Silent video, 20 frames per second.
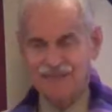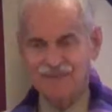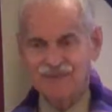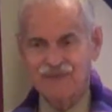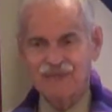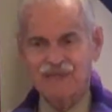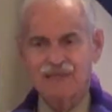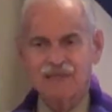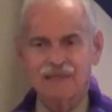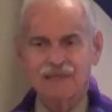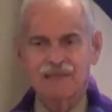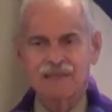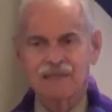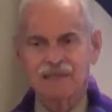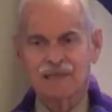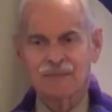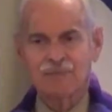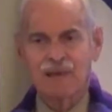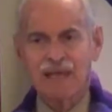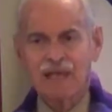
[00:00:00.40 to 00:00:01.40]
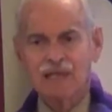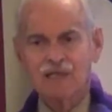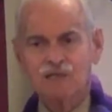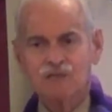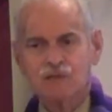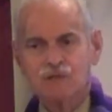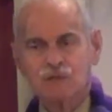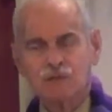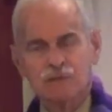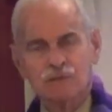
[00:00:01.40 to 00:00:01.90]
The
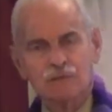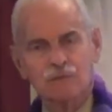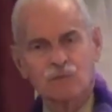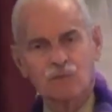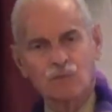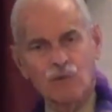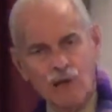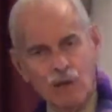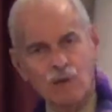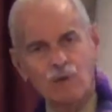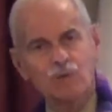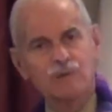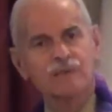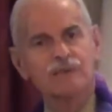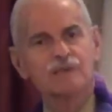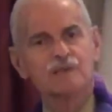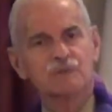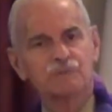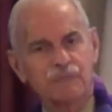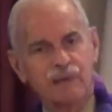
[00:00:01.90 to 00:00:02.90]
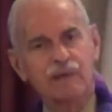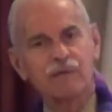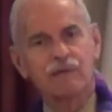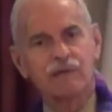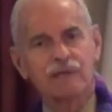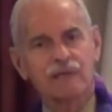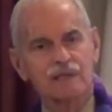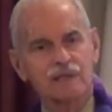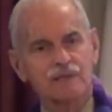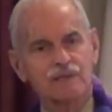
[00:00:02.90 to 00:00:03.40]
Emmaus Road
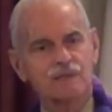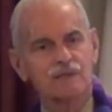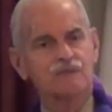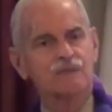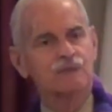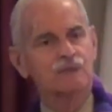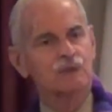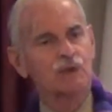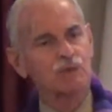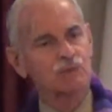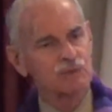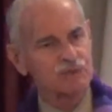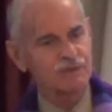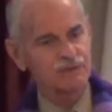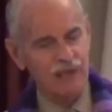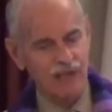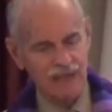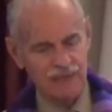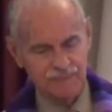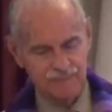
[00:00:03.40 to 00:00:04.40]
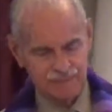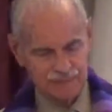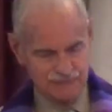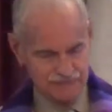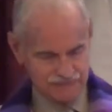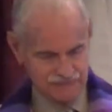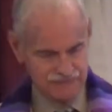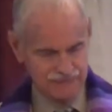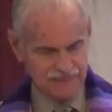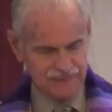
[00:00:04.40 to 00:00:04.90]
experience of the two
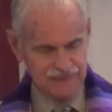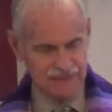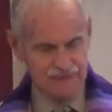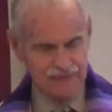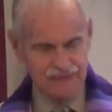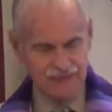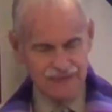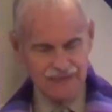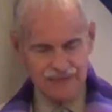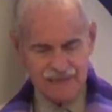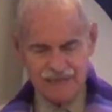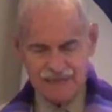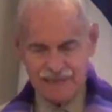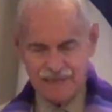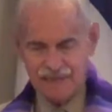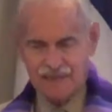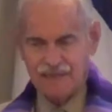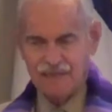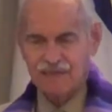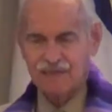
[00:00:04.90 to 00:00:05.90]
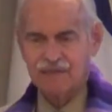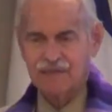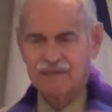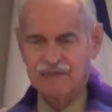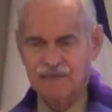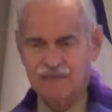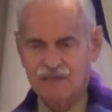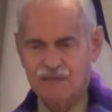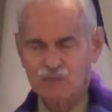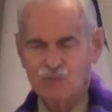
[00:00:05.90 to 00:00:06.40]
disciples
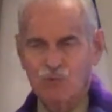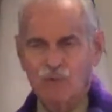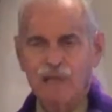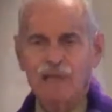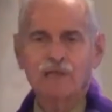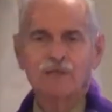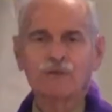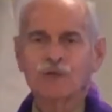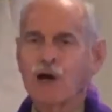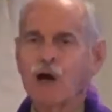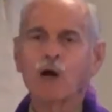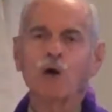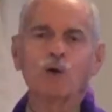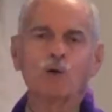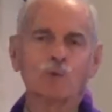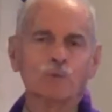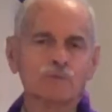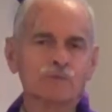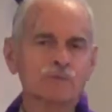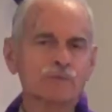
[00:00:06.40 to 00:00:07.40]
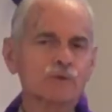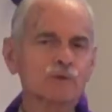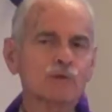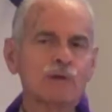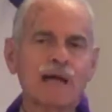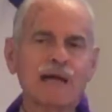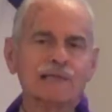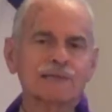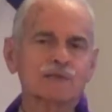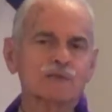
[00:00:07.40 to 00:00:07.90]
is well known
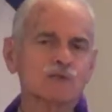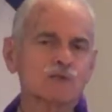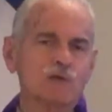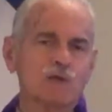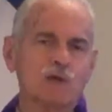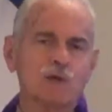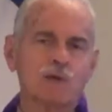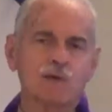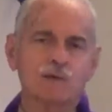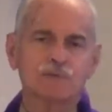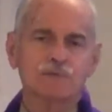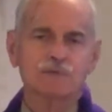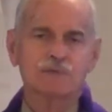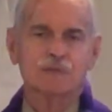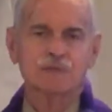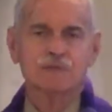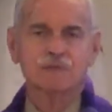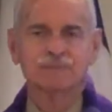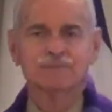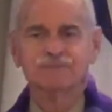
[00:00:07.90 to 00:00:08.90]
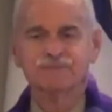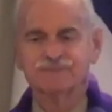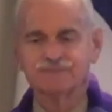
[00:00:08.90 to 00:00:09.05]
throughout the church.